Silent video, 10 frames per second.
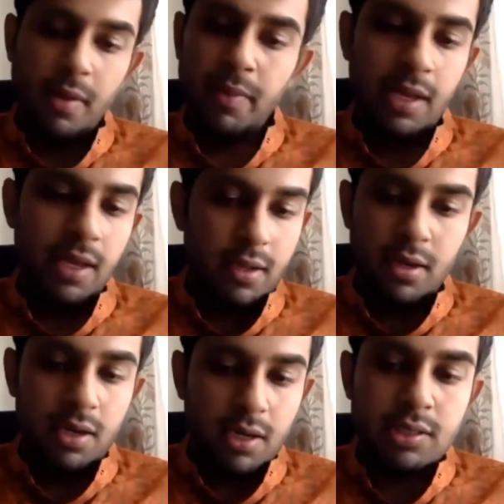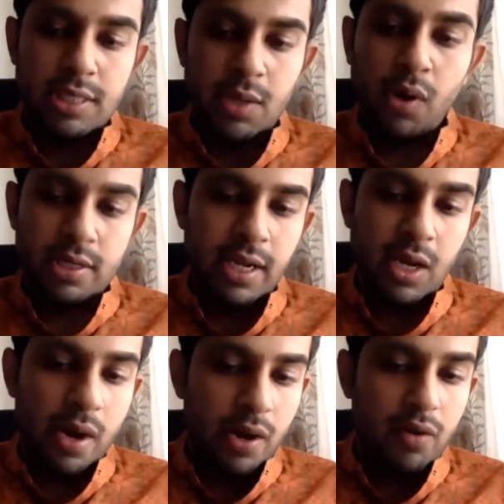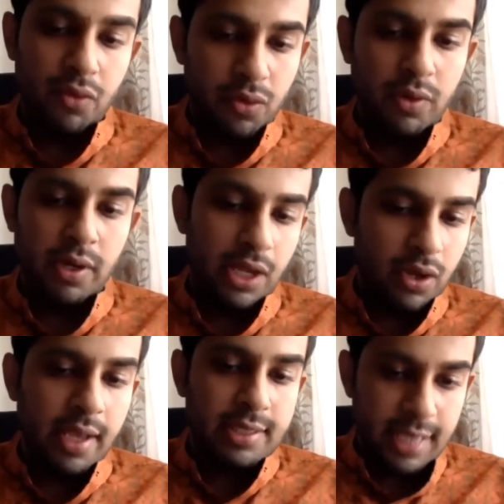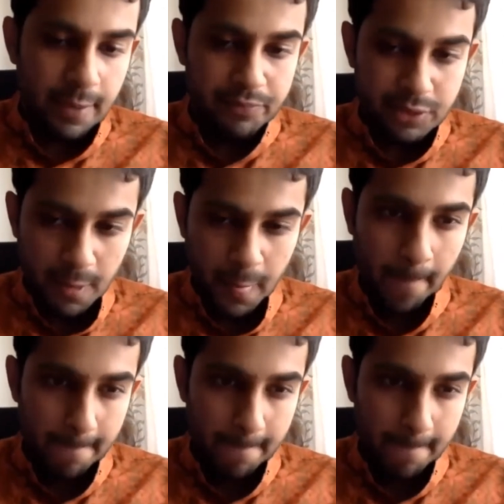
maybe see what is required of you to take your next steps.